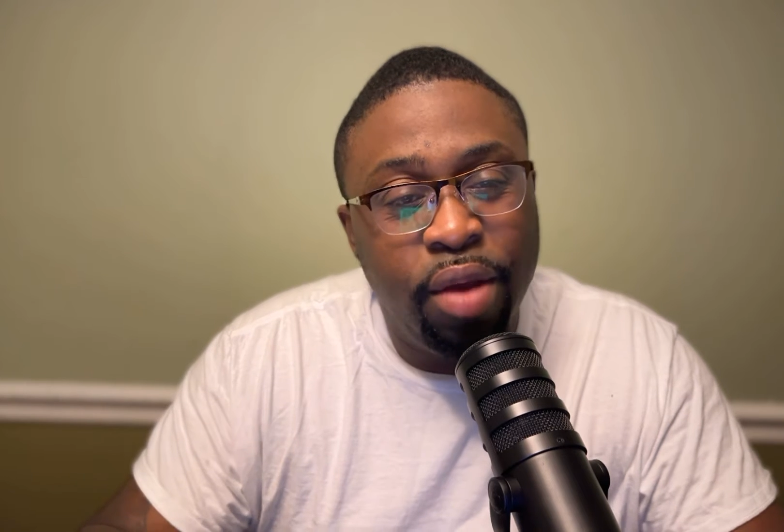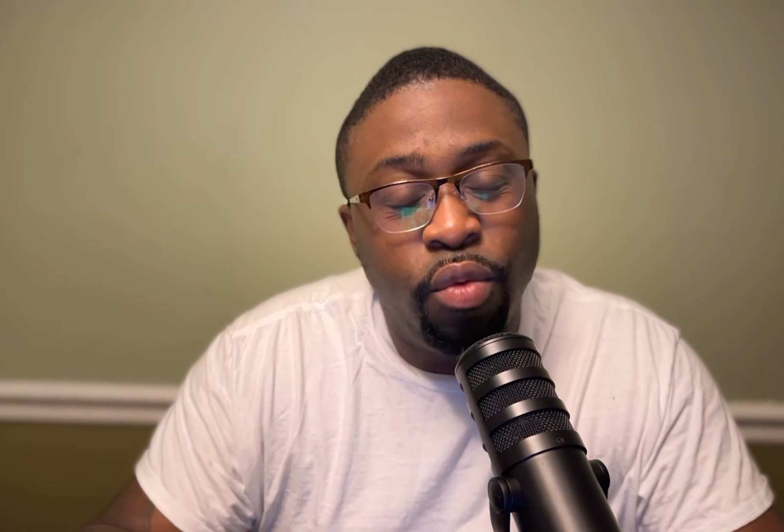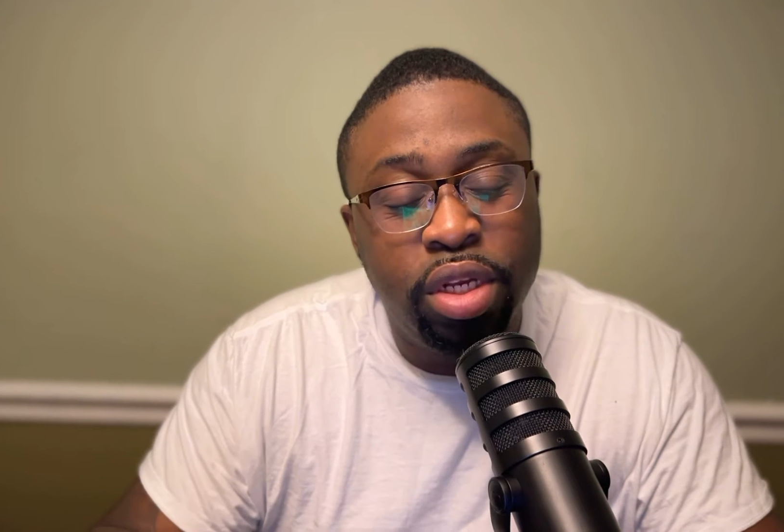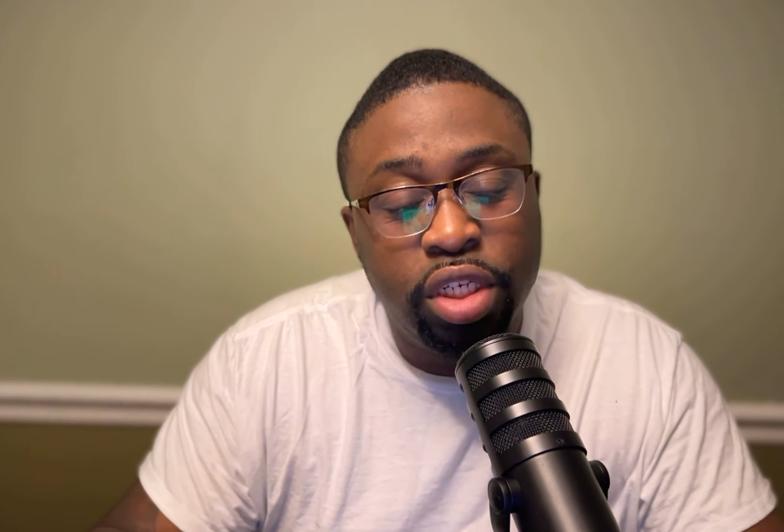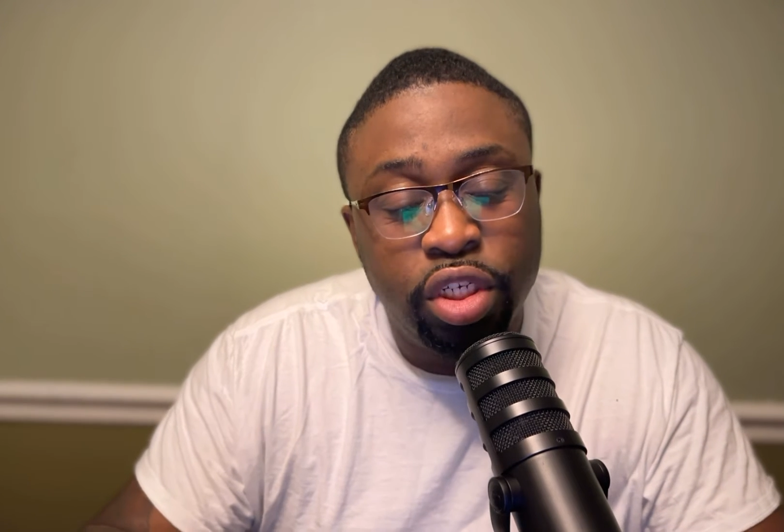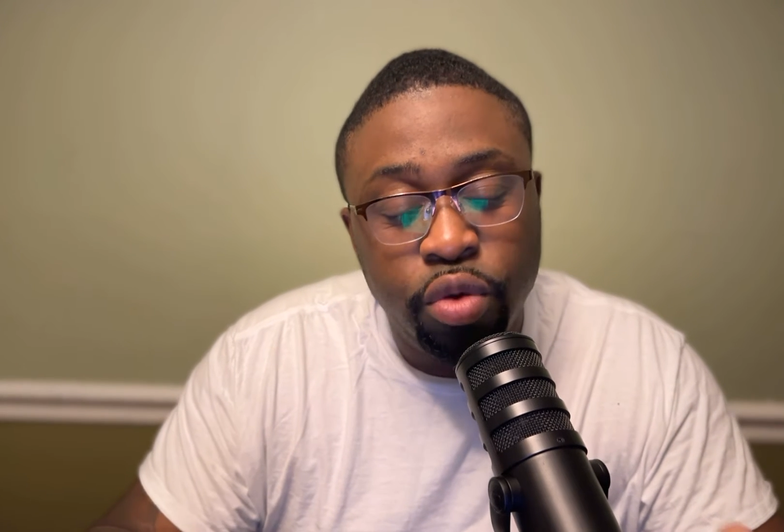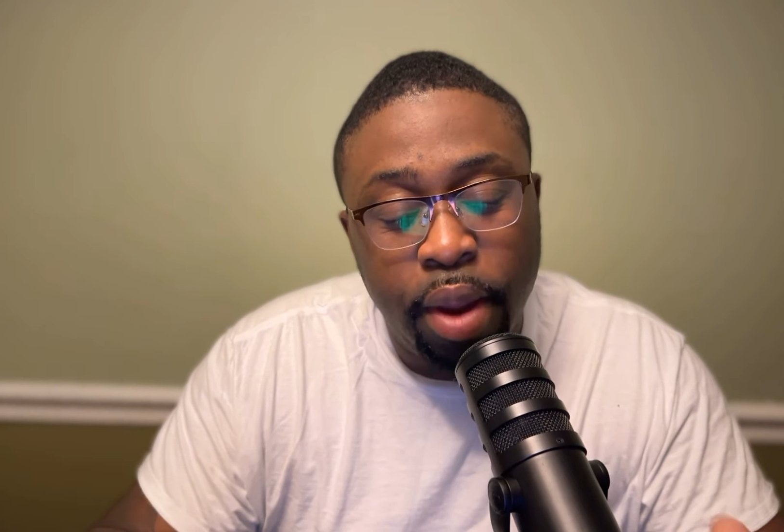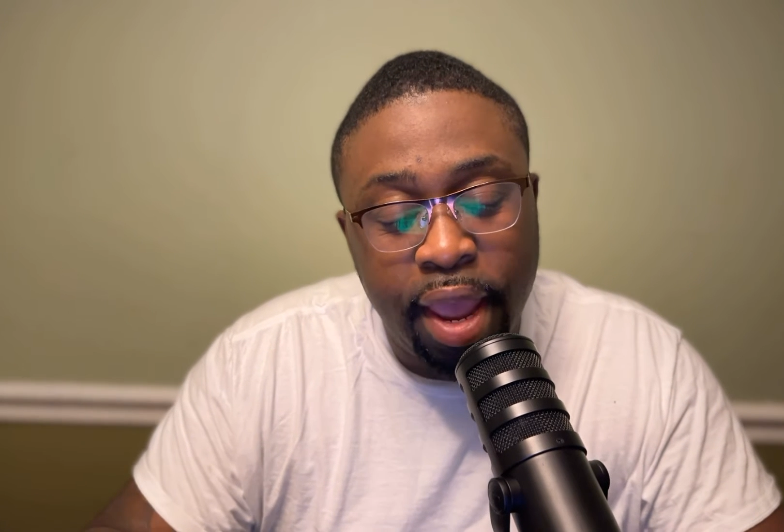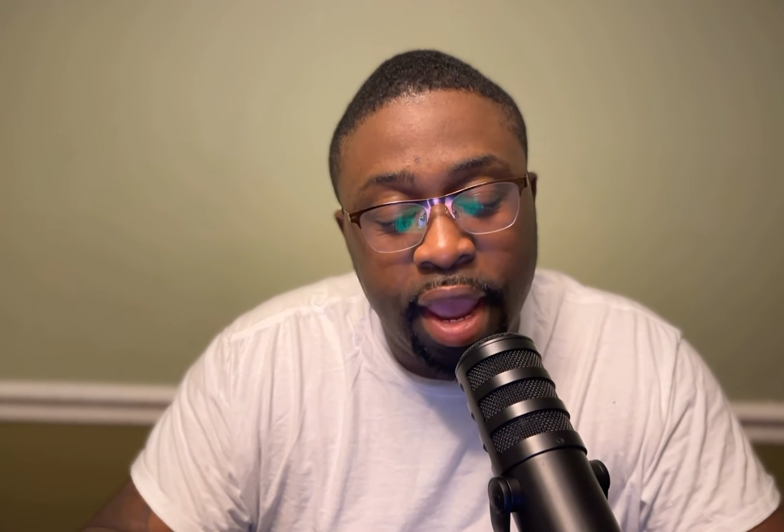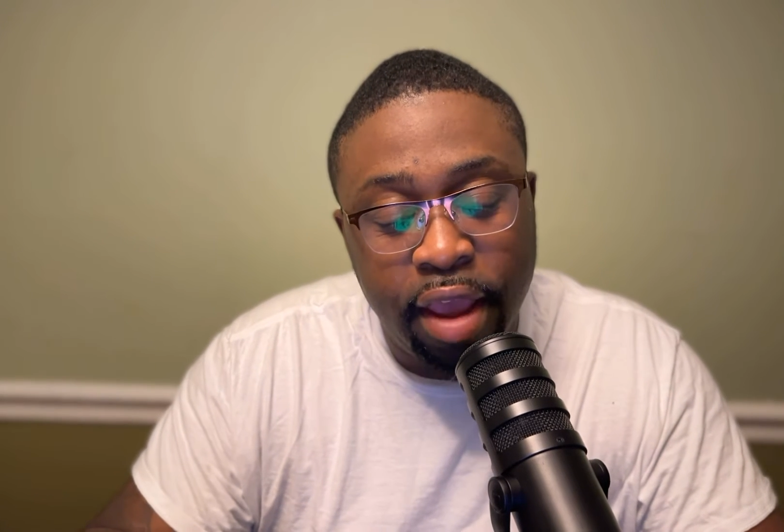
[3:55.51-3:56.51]
what you
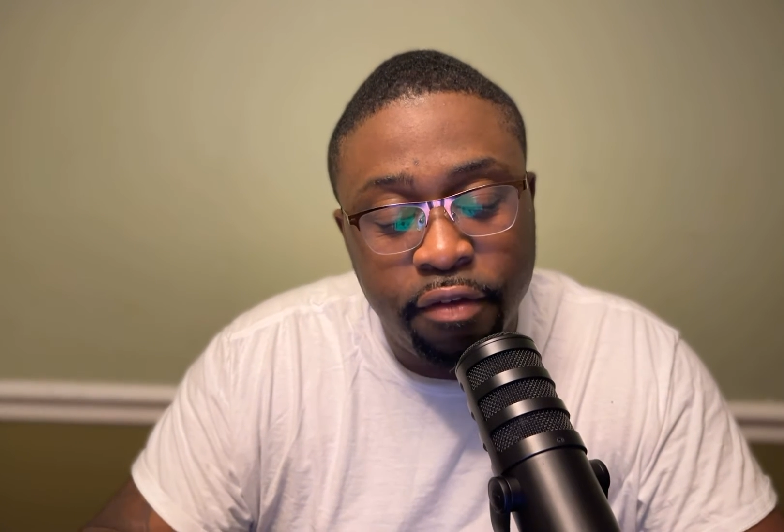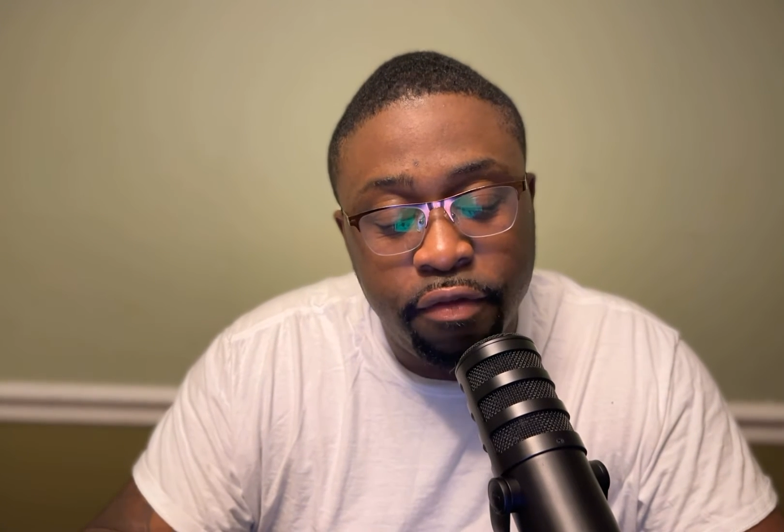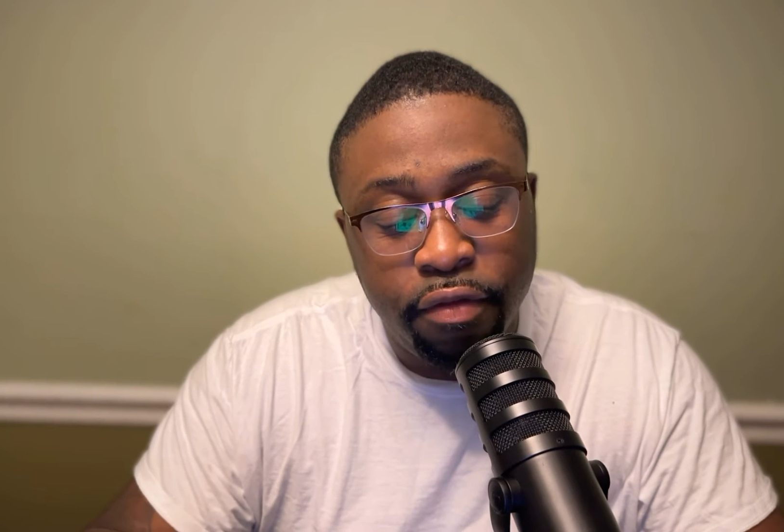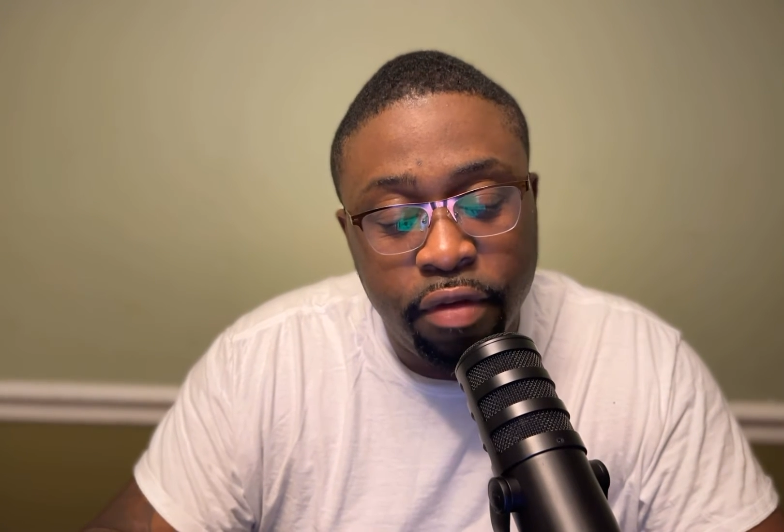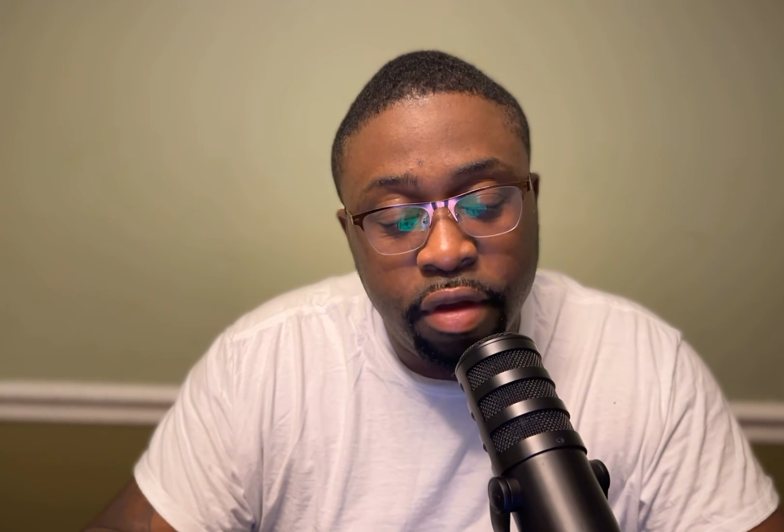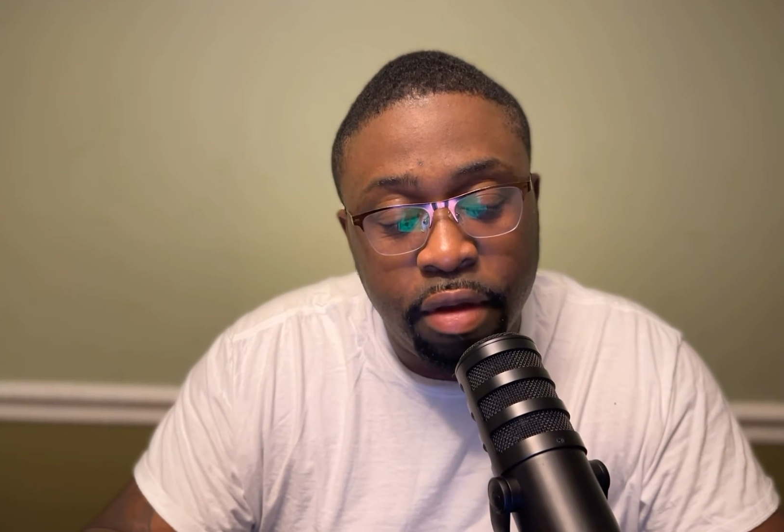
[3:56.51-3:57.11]
have